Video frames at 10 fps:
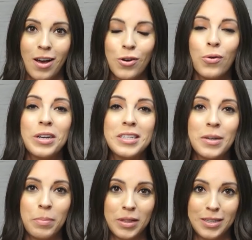According to
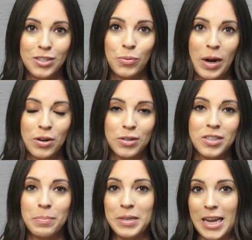police records
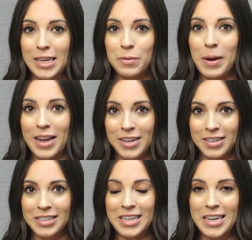obtained by
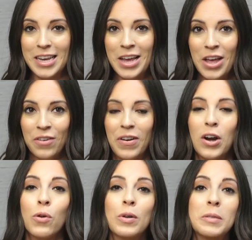ET,
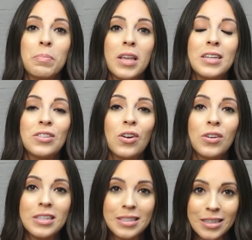Farrah was placed on
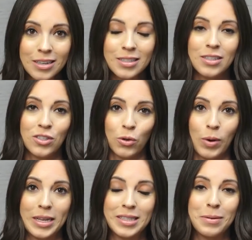a citizen's
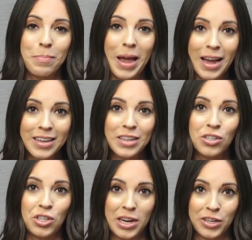arrest back in
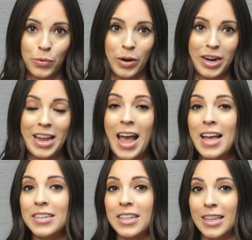January
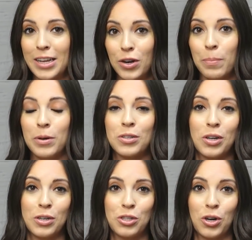and later booked
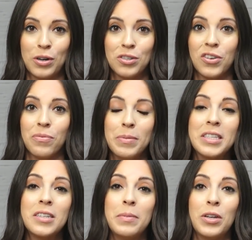on a charge of
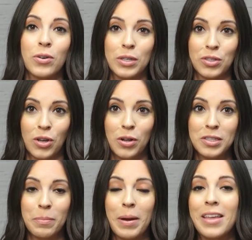misdemeanor
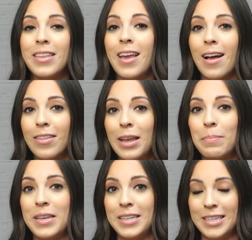assault by the
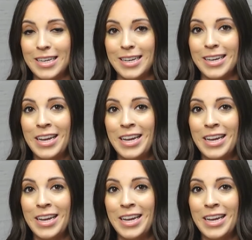LAPD.